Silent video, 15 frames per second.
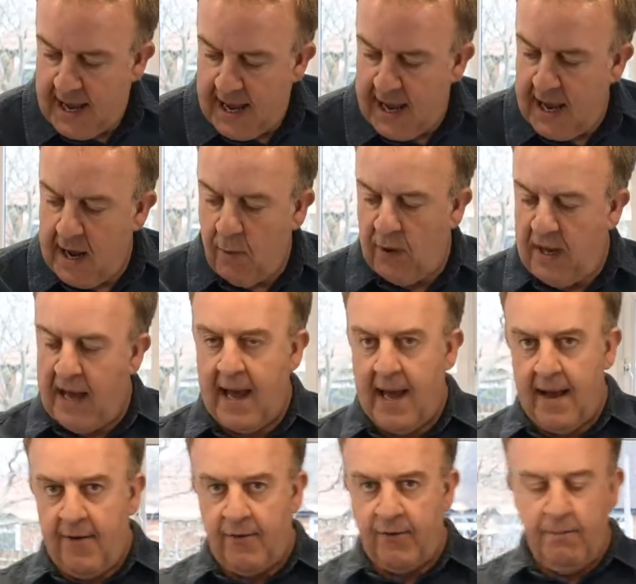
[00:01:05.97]
here we
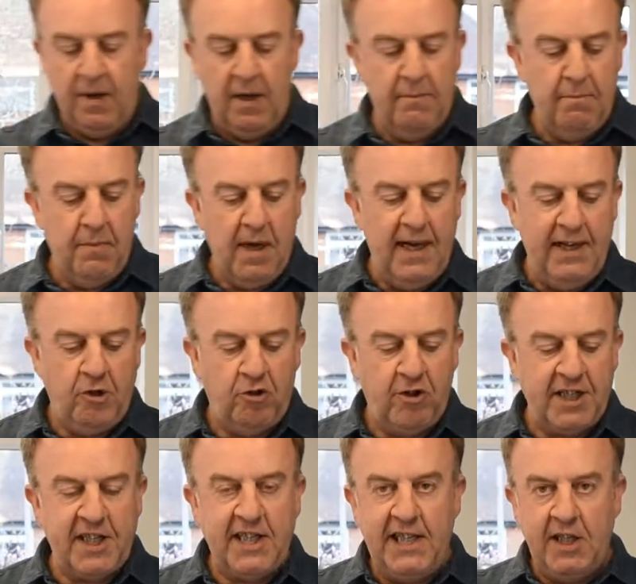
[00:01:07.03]
have my
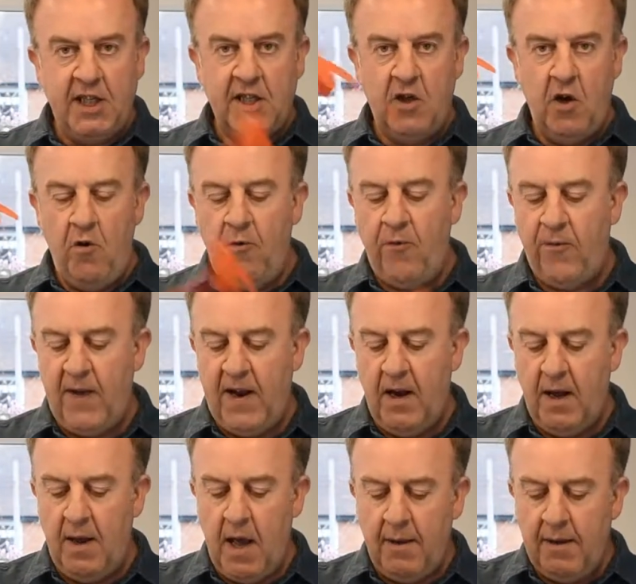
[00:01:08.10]
trusty Scoof, and
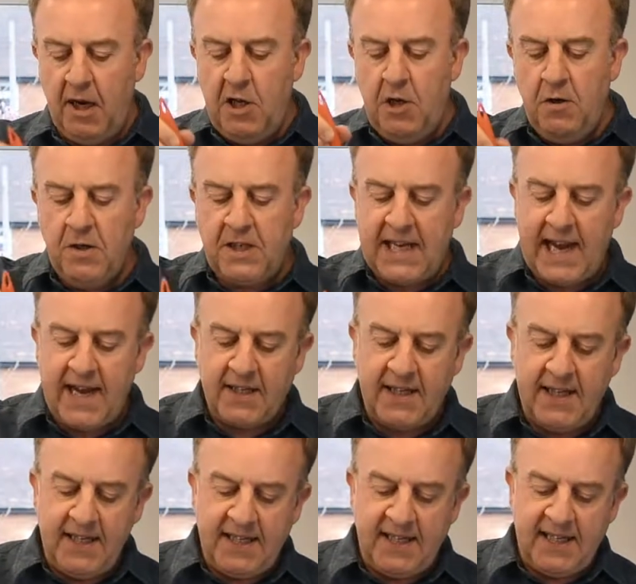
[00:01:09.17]
I'm going to use that to